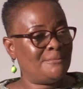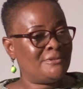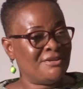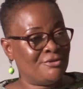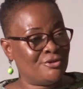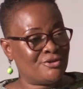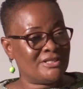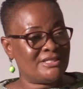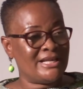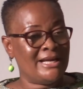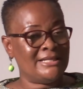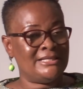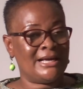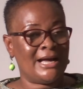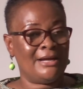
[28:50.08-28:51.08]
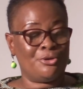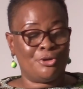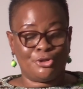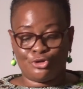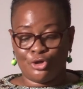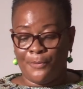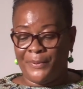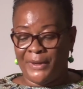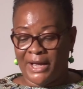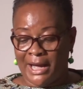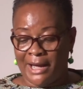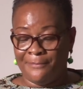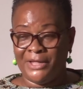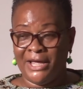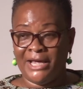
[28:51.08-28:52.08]
Civil society can also pick
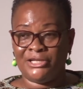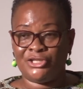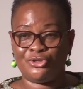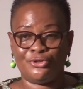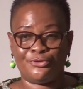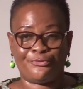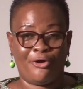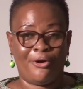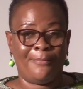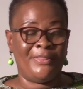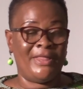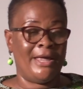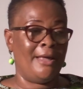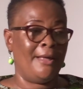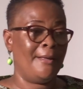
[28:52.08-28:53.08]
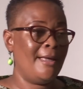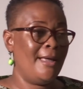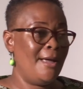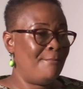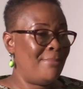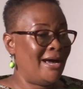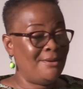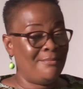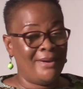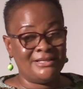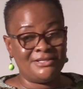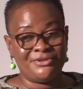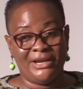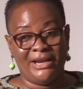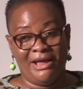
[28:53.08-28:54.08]
up the issues from the
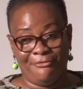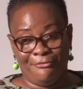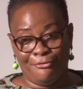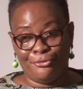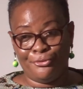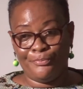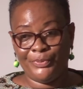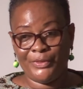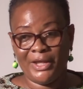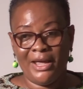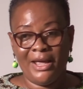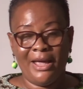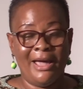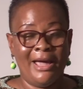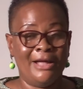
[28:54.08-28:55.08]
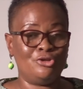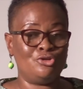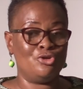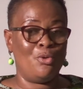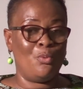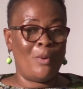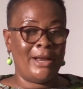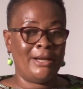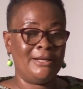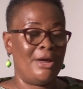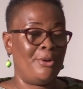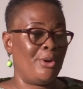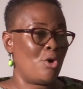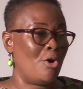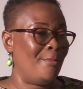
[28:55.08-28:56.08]
parliamentary level. And so when
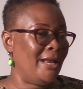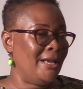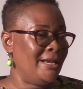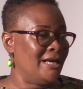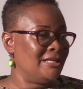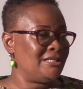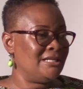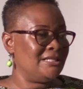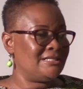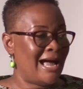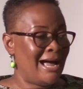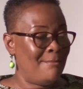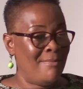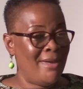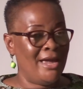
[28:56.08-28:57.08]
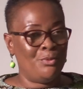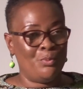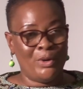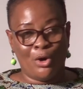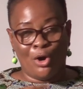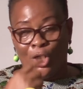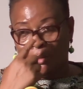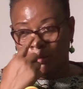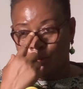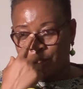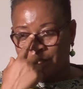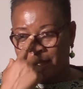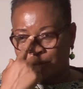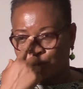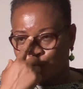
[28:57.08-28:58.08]
the recommendations are made, we all
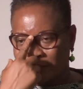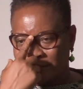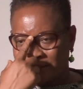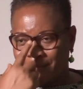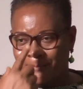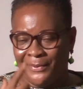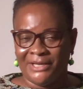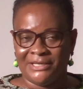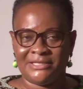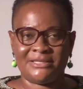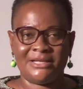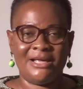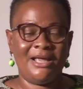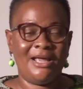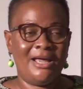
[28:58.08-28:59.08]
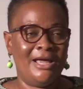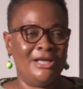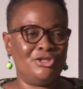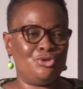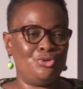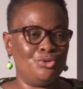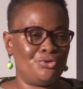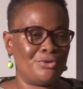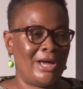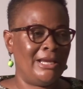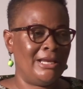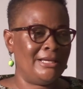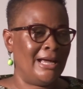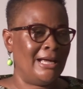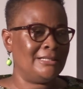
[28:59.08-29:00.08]
know that what happens is
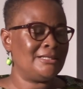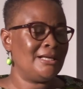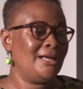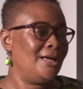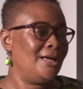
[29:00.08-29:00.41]
usually that